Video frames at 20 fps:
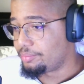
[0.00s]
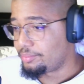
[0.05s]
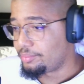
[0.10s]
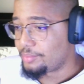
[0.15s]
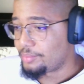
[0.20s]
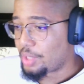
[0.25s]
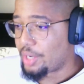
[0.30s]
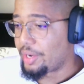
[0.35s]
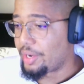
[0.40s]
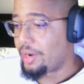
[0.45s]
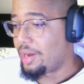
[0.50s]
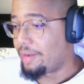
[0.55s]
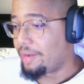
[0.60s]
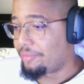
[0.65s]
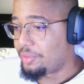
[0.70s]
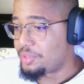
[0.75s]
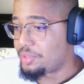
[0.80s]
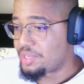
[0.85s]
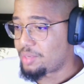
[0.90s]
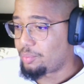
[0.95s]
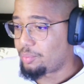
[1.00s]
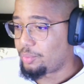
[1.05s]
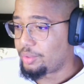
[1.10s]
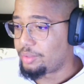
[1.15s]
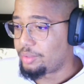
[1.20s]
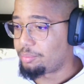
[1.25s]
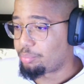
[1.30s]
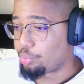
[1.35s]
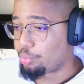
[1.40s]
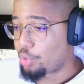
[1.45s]
on and off the gym
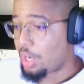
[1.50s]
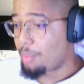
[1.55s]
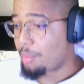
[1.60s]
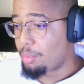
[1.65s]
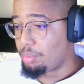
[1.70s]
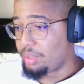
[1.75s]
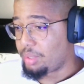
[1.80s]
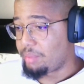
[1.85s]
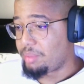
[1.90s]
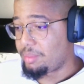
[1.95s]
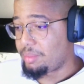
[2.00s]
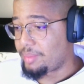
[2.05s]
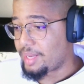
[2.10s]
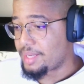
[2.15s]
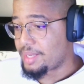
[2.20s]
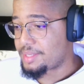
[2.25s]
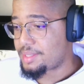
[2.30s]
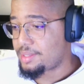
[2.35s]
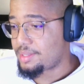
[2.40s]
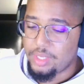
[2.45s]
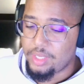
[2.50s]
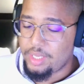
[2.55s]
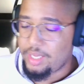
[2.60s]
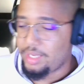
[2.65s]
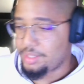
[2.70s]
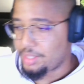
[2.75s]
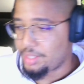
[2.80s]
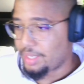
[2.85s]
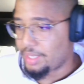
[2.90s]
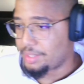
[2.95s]
would probably be best
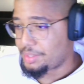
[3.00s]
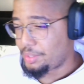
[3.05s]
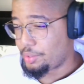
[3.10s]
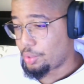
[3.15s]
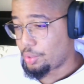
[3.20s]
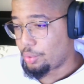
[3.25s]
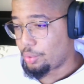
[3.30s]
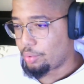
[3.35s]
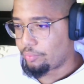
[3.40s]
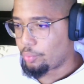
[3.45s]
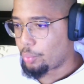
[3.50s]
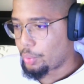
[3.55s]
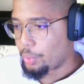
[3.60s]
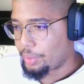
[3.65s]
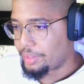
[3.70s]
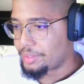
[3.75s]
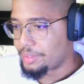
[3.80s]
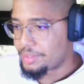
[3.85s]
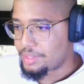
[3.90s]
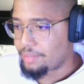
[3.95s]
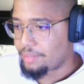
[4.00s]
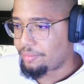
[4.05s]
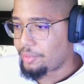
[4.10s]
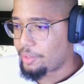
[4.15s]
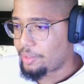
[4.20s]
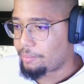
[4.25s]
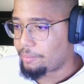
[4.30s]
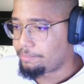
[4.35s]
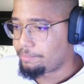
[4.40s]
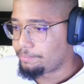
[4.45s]
as long as they don't overwork and stuff,
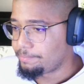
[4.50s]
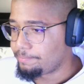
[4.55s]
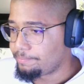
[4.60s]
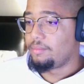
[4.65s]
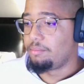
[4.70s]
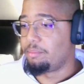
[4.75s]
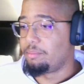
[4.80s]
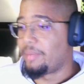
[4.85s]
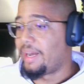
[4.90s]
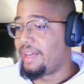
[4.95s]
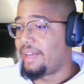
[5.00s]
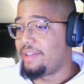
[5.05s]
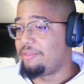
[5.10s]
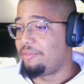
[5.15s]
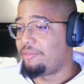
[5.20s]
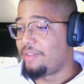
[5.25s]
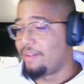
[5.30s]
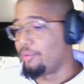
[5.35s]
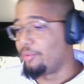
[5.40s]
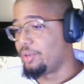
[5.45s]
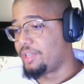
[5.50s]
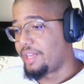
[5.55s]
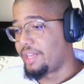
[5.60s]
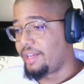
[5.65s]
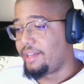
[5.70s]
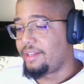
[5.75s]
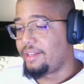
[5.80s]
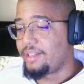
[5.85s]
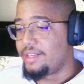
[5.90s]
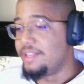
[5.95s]
My favorite
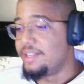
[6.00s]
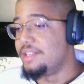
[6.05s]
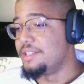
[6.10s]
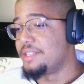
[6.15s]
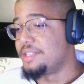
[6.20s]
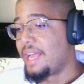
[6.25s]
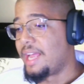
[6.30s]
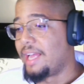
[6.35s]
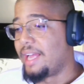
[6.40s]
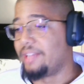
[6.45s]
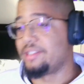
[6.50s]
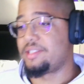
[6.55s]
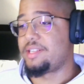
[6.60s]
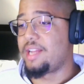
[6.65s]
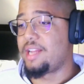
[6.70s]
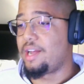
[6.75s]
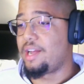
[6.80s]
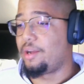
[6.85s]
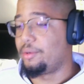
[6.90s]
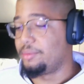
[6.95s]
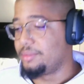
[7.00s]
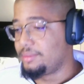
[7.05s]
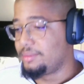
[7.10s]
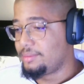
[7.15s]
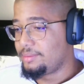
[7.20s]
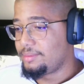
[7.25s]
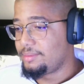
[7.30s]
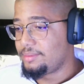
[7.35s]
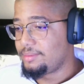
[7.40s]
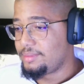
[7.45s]
day is hands down
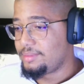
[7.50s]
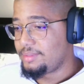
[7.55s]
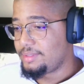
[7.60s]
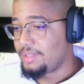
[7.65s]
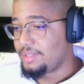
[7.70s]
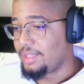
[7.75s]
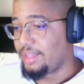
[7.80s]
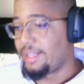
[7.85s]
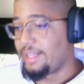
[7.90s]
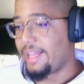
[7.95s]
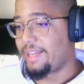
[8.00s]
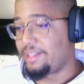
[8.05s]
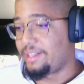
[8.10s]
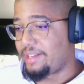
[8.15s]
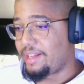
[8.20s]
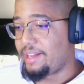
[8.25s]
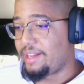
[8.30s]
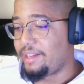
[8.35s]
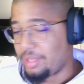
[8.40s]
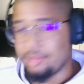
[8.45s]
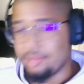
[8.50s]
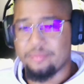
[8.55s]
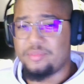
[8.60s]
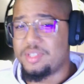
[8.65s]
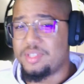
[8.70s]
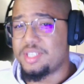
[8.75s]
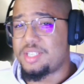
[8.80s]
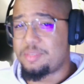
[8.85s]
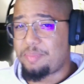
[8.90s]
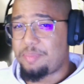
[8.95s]
leg day.
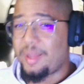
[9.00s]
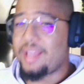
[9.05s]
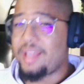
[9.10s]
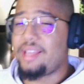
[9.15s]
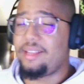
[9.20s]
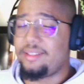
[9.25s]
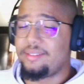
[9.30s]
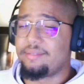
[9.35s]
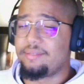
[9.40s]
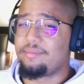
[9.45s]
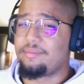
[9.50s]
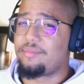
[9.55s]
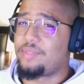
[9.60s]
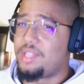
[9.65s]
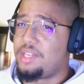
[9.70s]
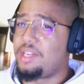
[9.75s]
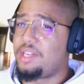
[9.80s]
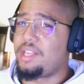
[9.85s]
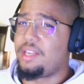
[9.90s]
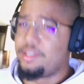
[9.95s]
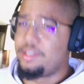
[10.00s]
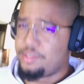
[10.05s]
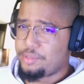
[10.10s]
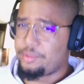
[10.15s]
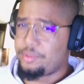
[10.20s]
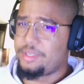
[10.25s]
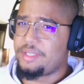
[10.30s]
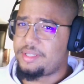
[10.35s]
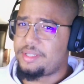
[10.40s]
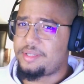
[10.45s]
Despite the knee
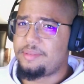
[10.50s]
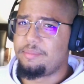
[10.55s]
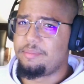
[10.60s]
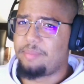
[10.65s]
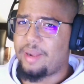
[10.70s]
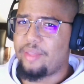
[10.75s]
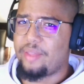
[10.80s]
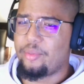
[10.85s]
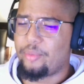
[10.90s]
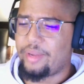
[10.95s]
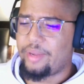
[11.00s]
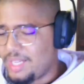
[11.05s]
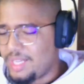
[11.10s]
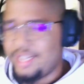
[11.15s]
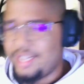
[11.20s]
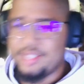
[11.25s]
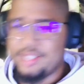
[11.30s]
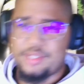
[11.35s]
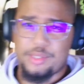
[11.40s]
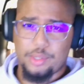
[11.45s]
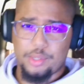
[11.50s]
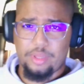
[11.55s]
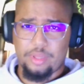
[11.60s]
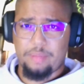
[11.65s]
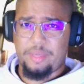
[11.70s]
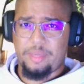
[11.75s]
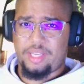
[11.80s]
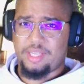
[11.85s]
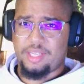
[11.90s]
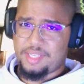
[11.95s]
injuries, by the way, it's solely
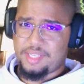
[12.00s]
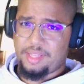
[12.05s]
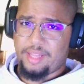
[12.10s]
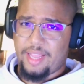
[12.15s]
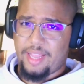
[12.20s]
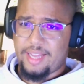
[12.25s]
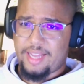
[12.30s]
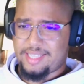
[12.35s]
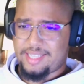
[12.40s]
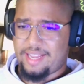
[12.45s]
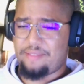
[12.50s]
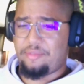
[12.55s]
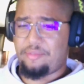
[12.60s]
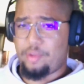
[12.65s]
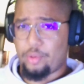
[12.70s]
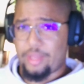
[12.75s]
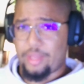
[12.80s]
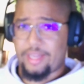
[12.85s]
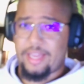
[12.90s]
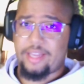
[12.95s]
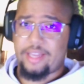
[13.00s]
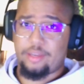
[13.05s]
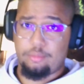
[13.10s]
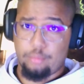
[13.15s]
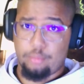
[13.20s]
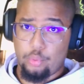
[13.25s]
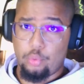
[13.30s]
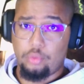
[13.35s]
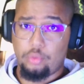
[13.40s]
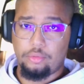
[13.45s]
because in legs I feel like I can
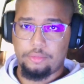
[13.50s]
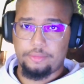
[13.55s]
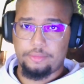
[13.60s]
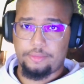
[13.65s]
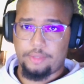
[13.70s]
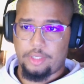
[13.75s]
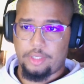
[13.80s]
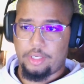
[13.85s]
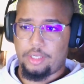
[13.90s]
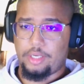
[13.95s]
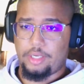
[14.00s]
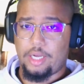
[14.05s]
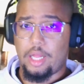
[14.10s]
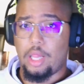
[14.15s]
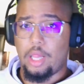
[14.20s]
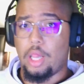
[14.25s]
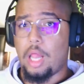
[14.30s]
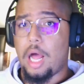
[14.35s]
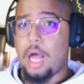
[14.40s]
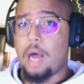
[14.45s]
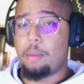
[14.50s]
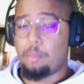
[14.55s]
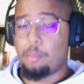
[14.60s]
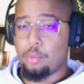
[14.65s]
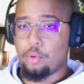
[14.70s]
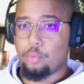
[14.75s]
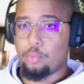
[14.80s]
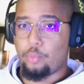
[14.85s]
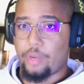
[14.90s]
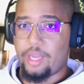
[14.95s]
move a lot
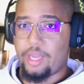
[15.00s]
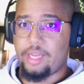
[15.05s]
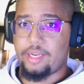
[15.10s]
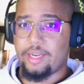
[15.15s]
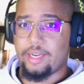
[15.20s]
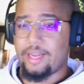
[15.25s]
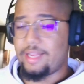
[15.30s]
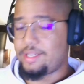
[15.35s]
more weight and